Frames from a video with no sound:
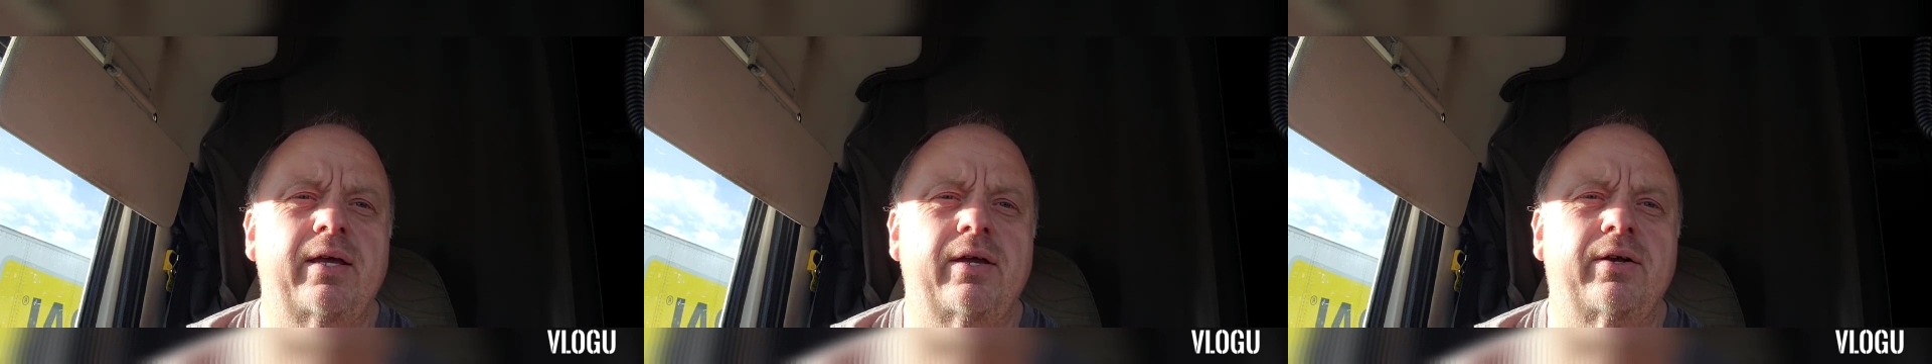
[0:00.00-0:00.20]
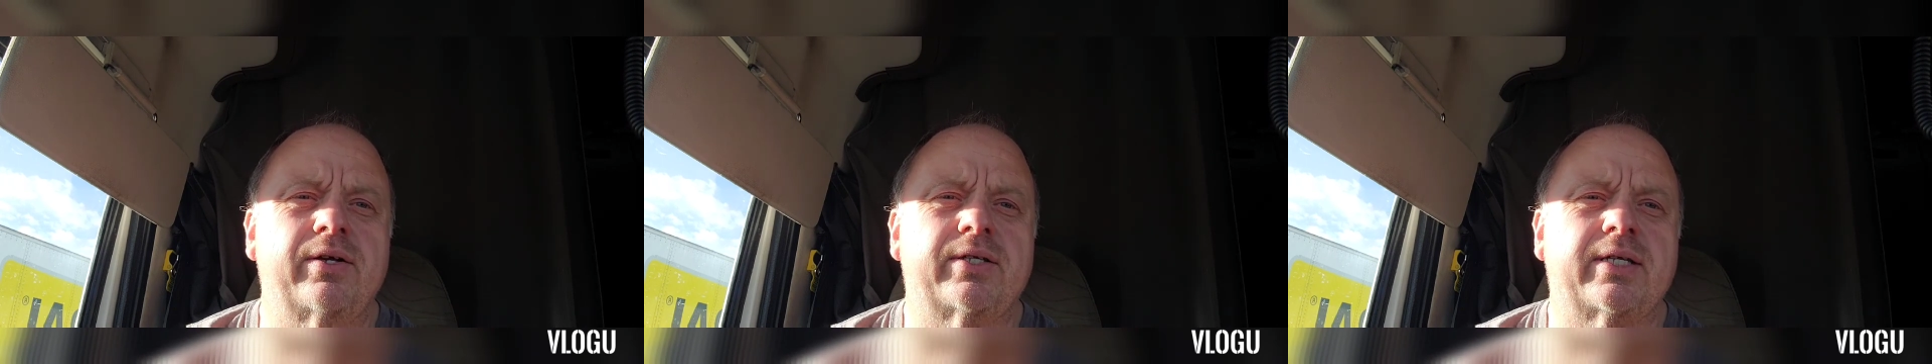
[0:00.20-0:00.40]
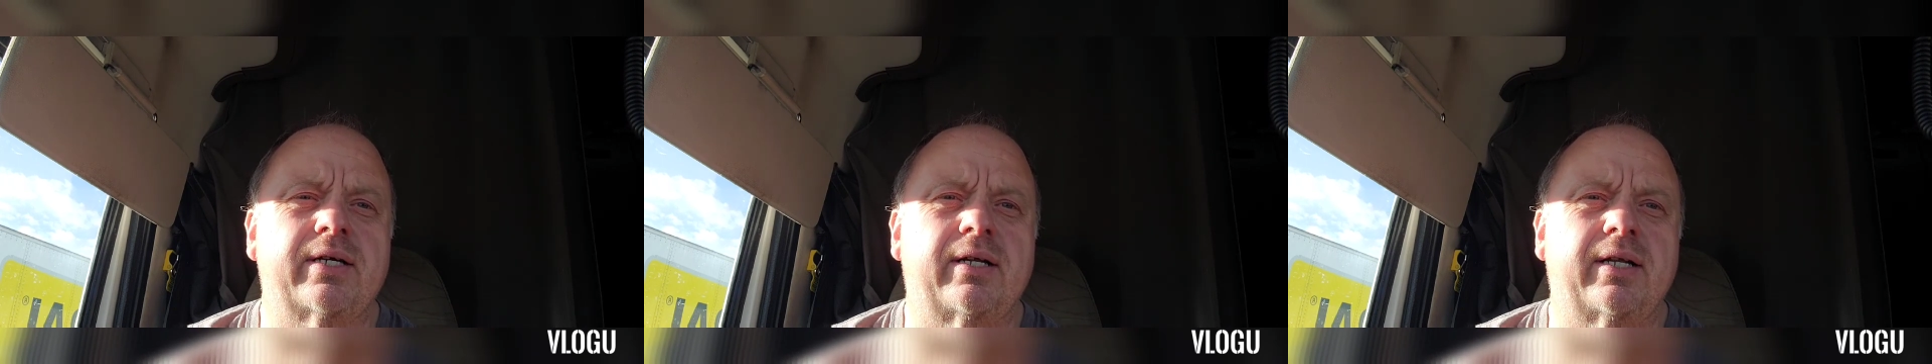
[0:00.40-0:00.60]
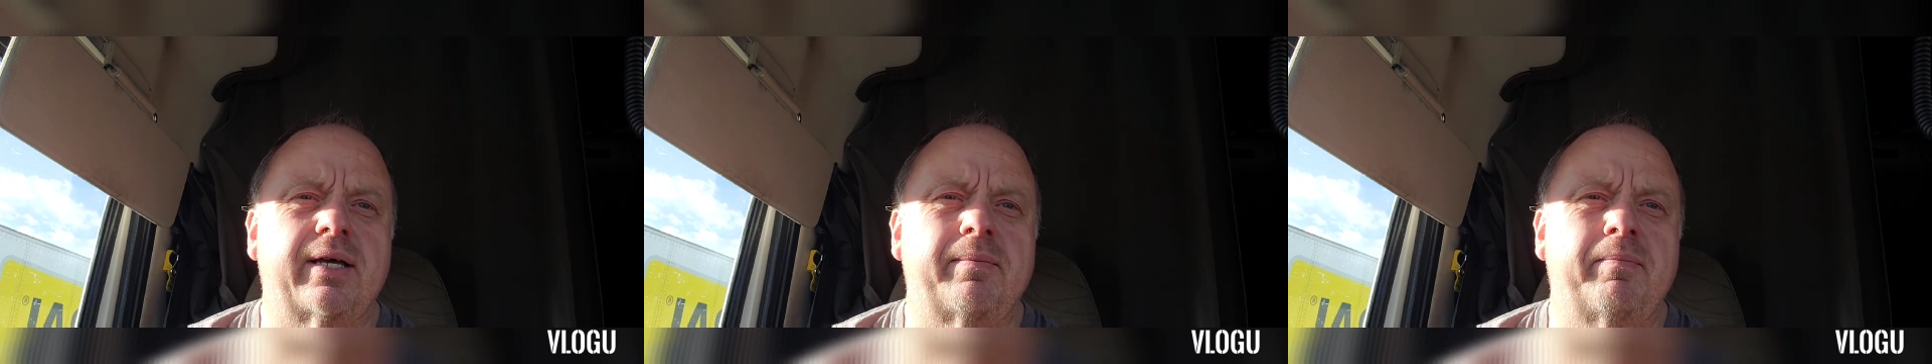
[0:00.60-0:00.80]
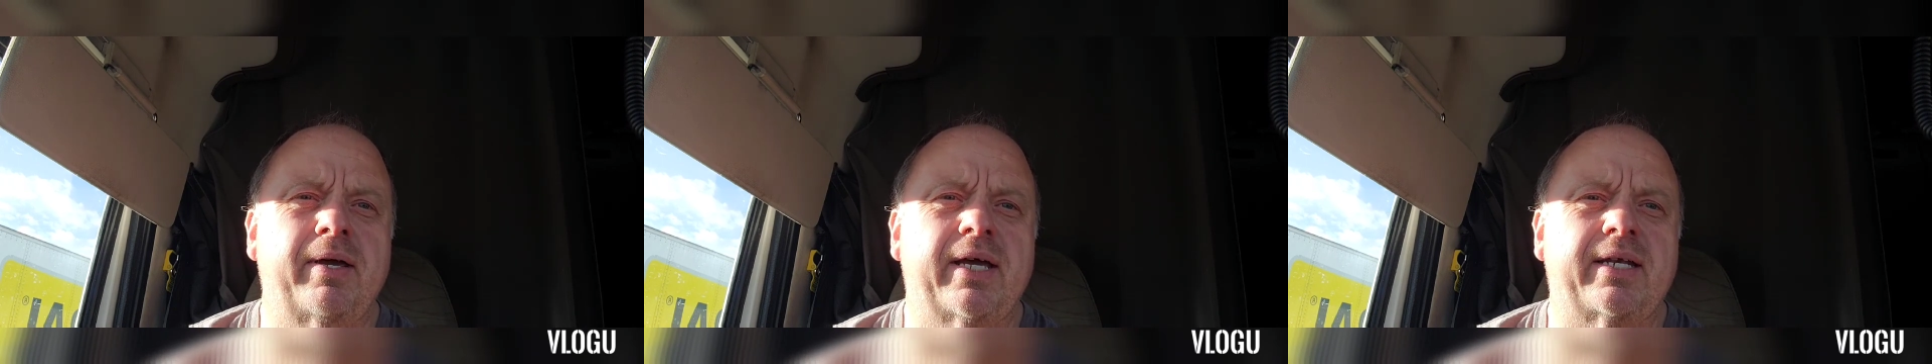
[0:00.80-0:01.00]
You can still
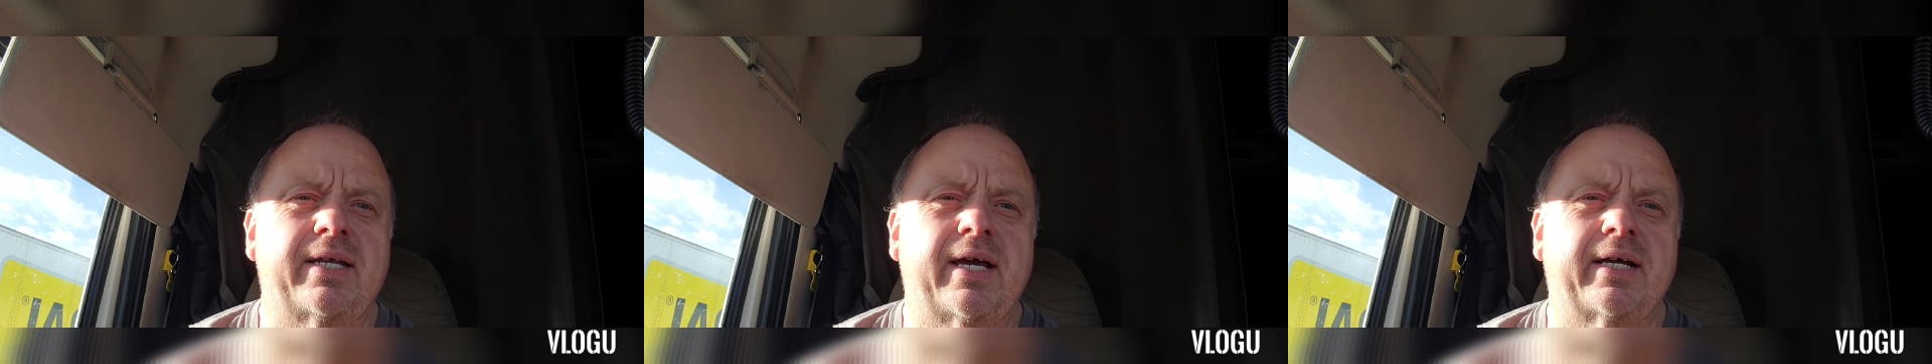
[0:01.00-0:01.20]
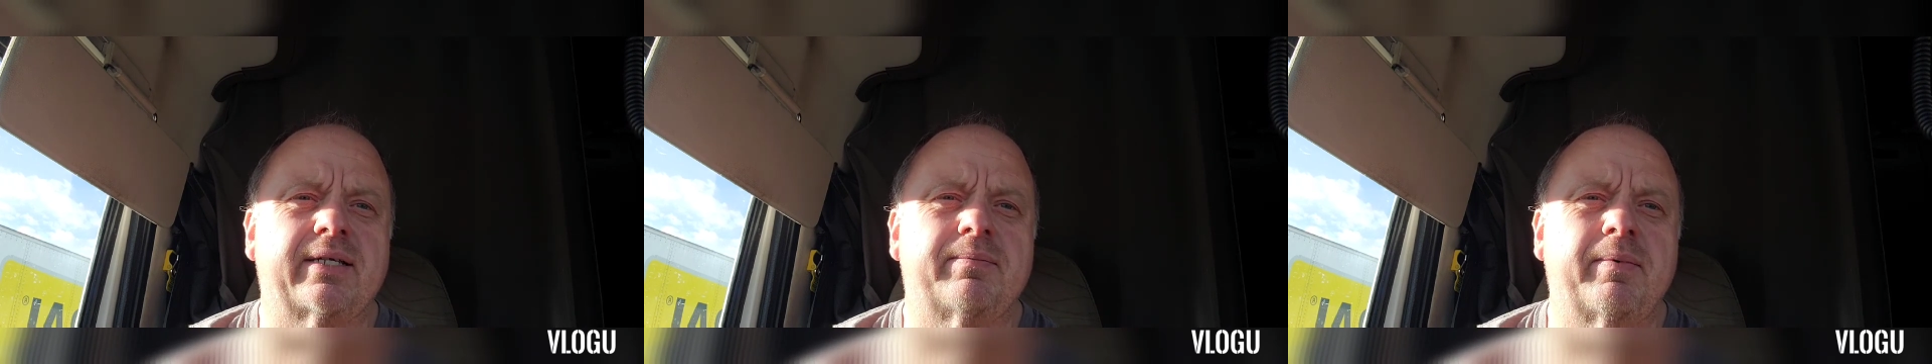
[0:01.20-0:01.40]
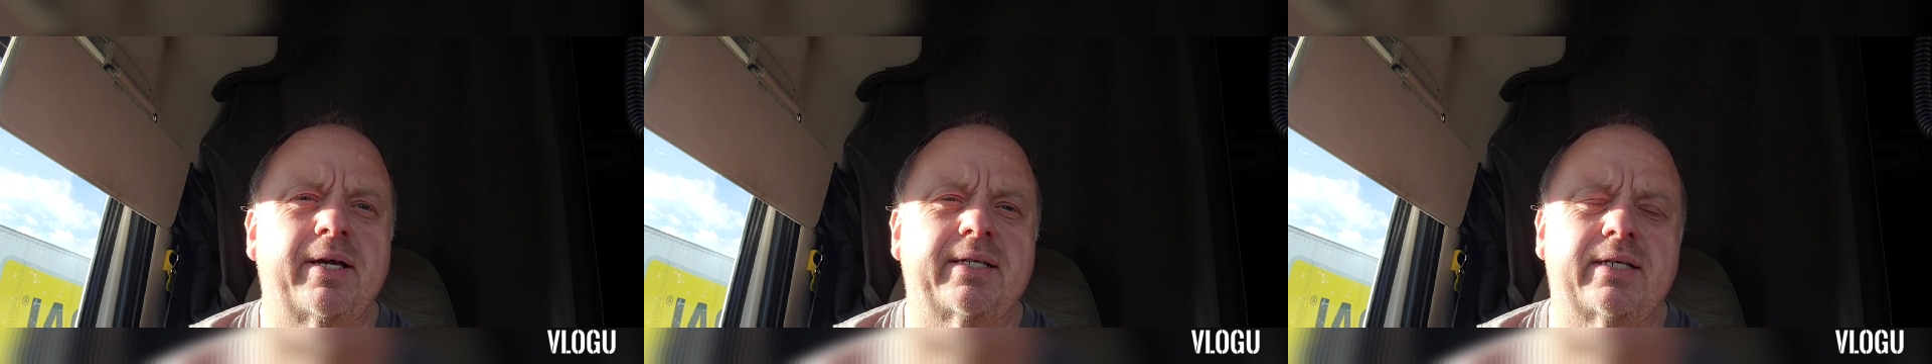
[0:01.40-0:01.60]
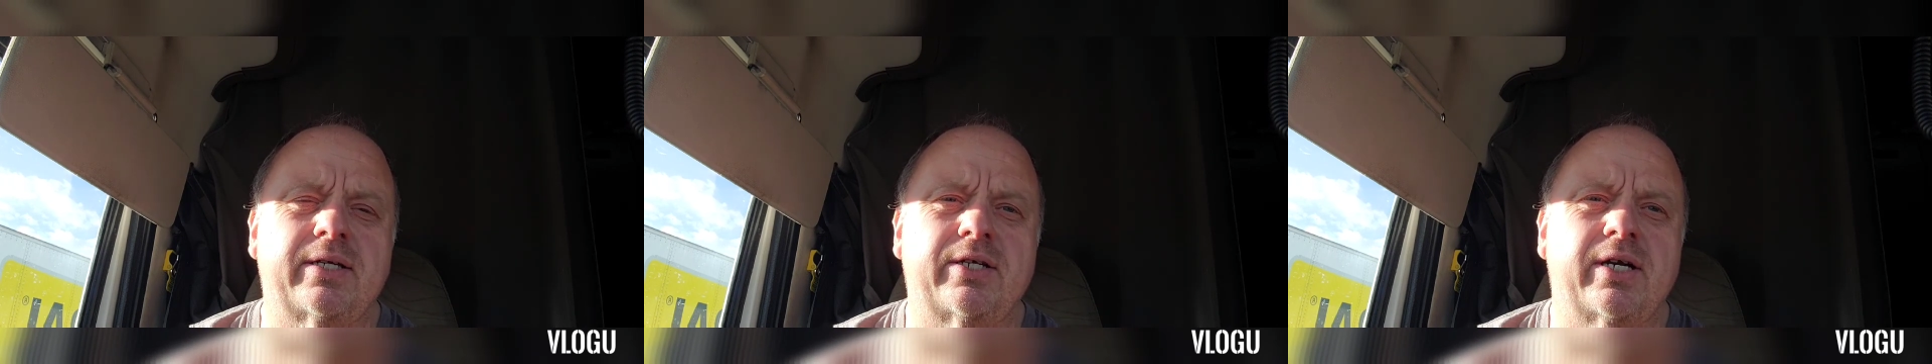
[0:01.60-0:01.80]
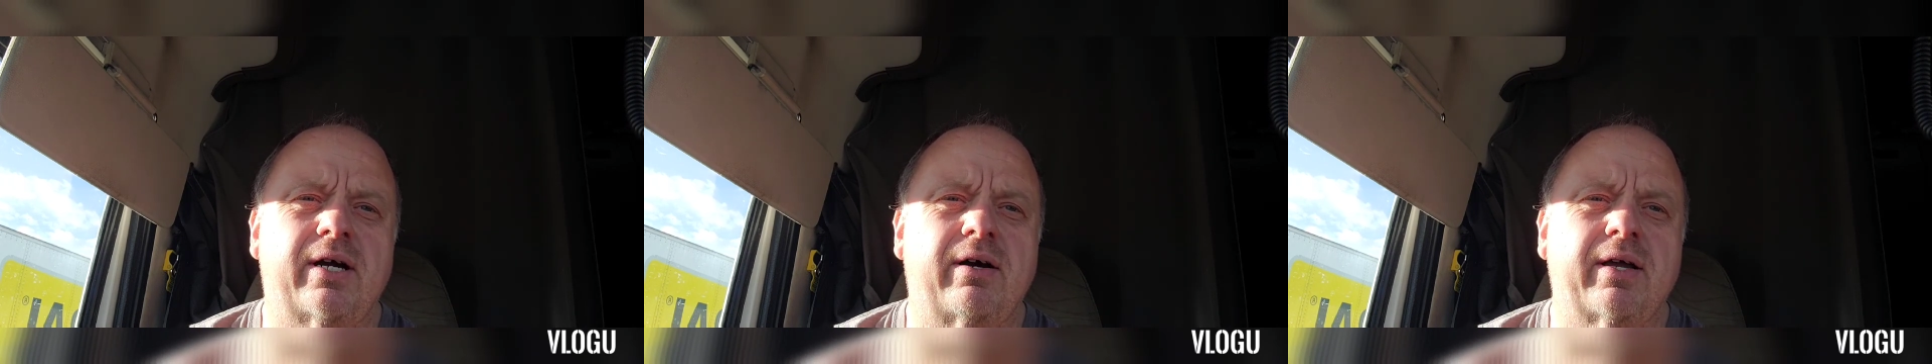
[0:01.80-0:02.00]
leave me a text
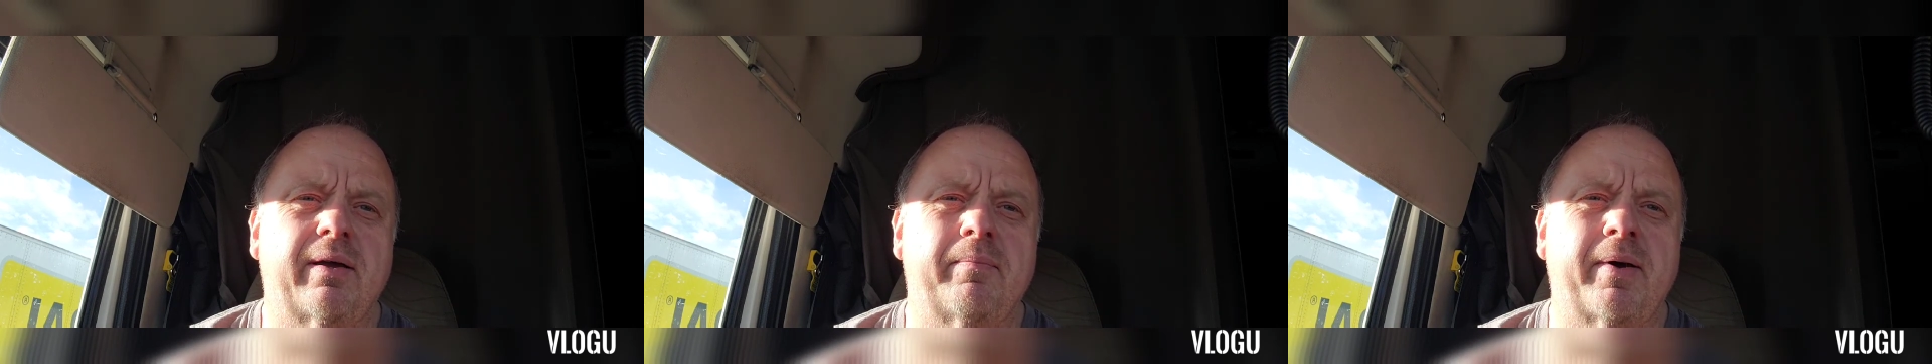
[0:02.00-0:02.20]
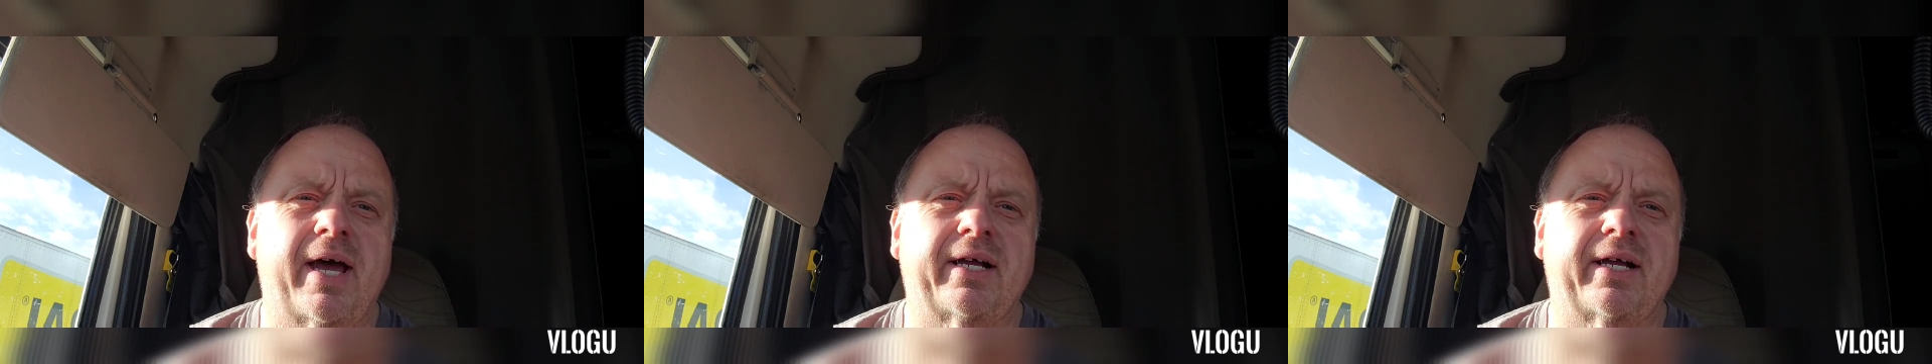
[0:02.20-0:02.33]
message and I'll get